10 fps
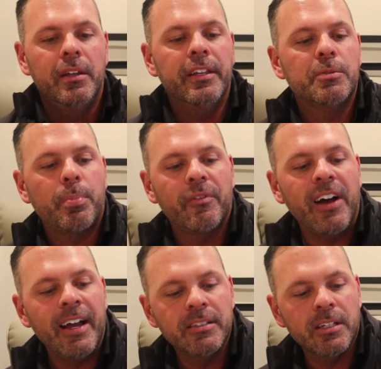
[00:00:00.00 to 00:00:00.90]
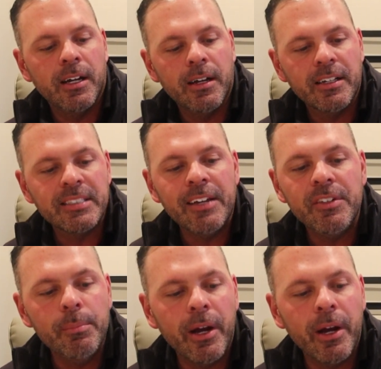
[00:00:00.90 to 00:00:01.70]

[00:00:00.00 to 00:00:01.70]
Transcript: This provides a safety